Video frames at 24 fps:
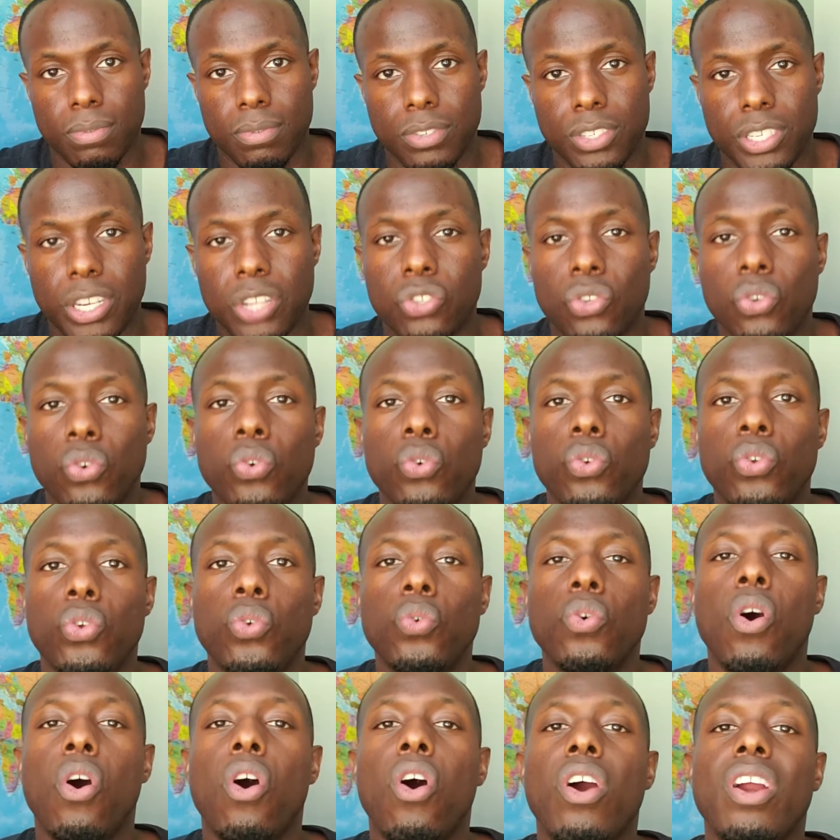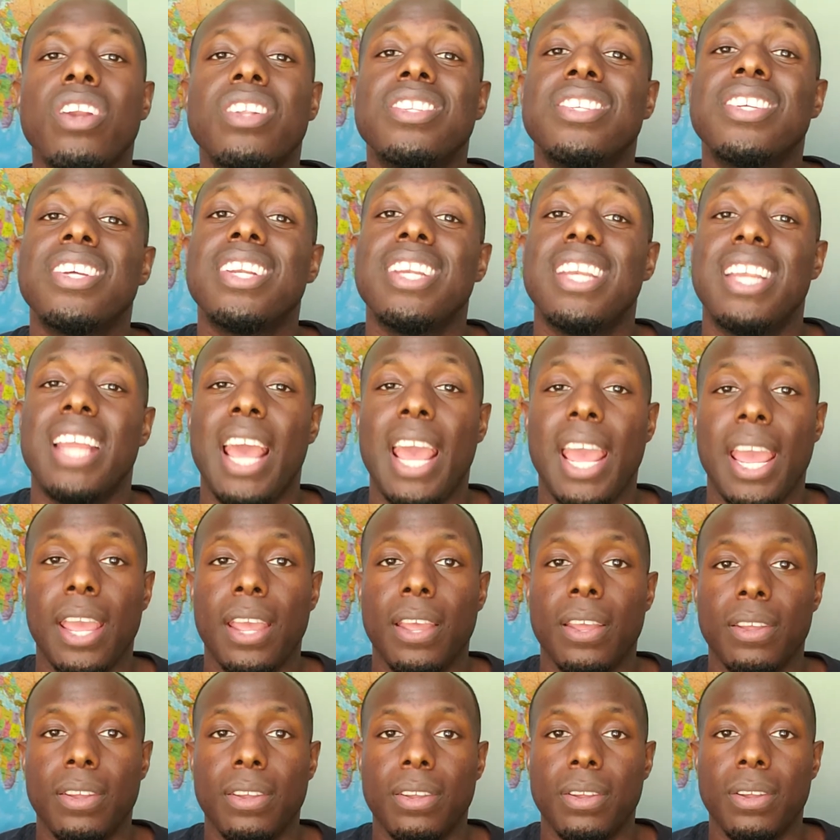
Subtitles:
Just who you are today,